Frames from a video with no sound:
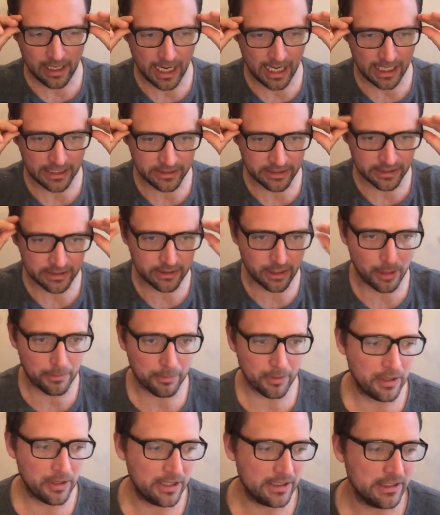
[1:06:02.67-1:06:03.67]
I just
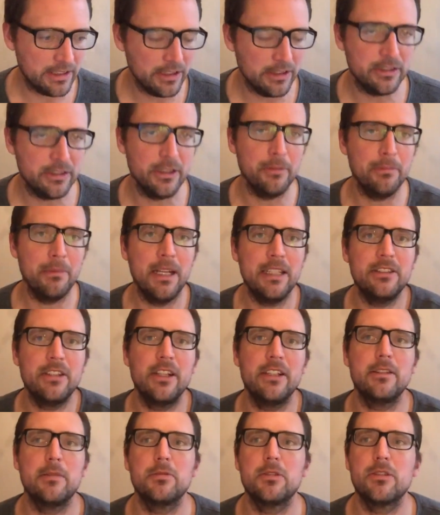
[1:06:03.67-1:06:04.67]
uploaded it to YouTube. Make sure
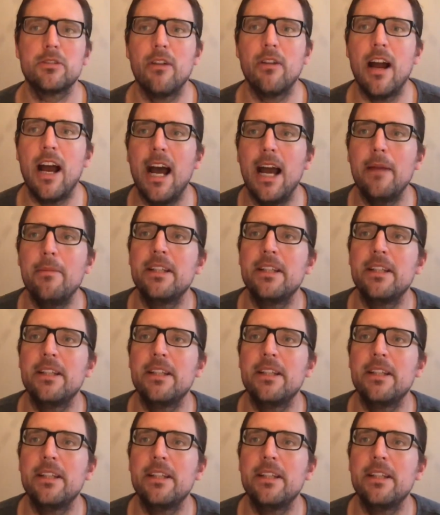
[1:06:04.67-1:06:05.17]
you subscribe,